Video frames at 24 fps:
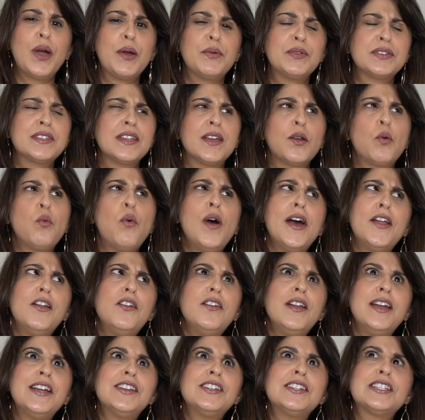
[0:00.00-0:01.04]
I was like, why
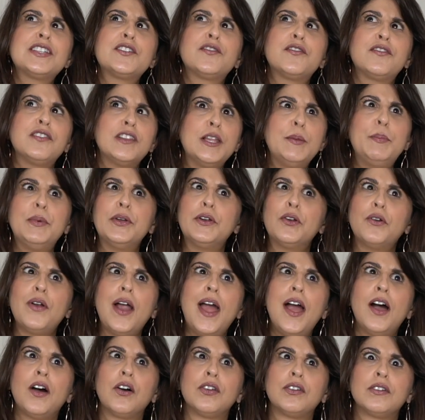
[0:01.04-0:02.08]
don't I just flip it
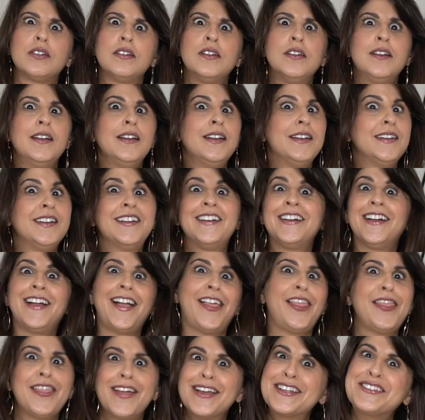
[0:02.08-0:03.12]
around?
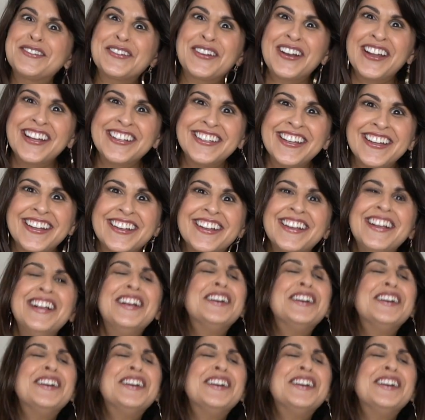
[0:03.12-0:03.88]
And that's what I did.